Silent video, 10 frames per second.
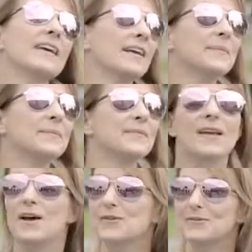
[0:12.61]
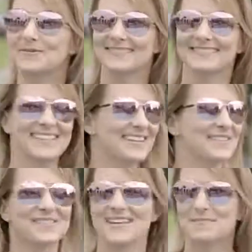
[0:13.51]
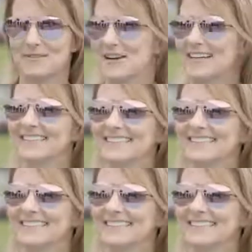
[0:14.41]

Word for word: Karen, hey, oh. come on, that's your oh, line. I'm sorry.